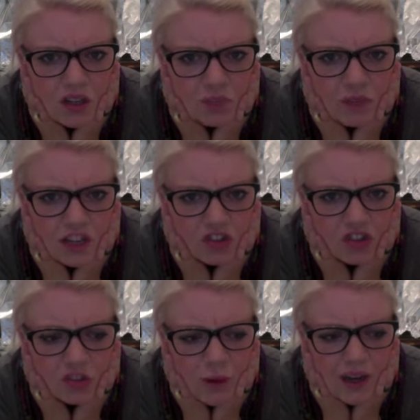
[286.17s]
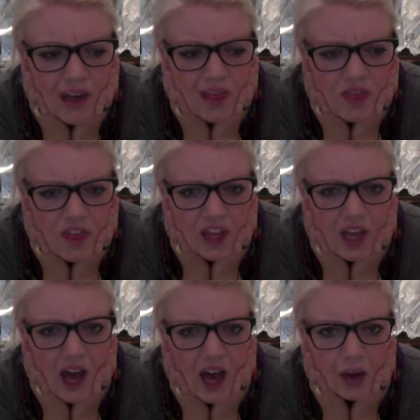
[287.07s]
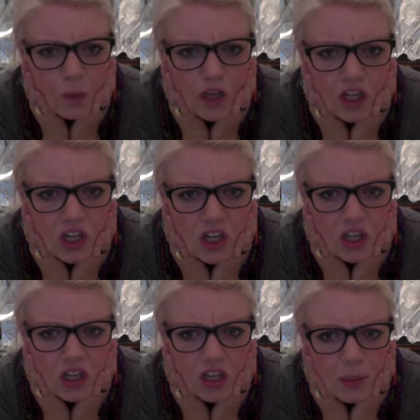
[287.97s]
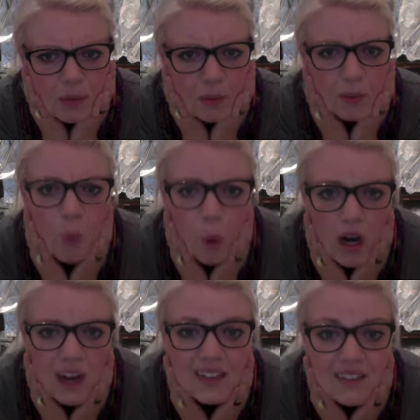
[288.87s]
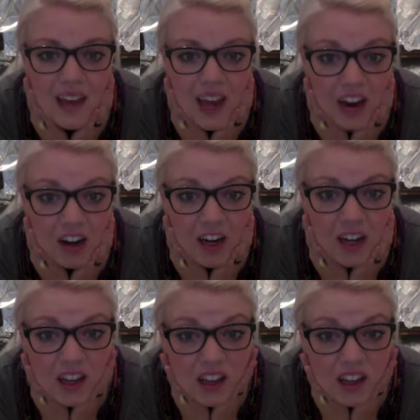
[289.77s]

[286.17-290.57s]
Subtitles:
pick just one, I think I would, I'm going to be boring and say Harry.